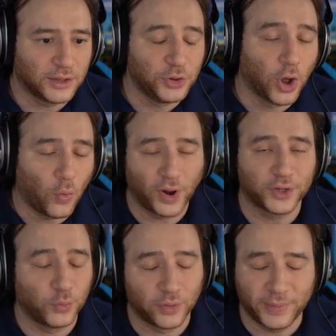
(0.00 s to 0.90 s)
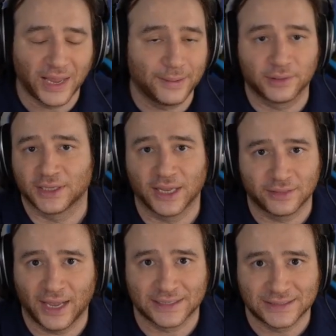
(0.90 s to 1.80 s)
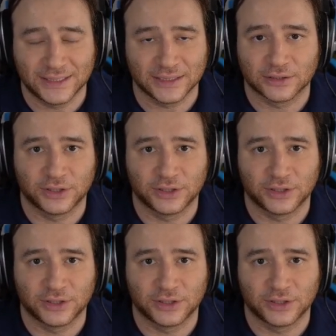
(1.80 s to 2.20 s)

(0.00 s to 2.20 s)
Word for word: no one will be able to get that seat.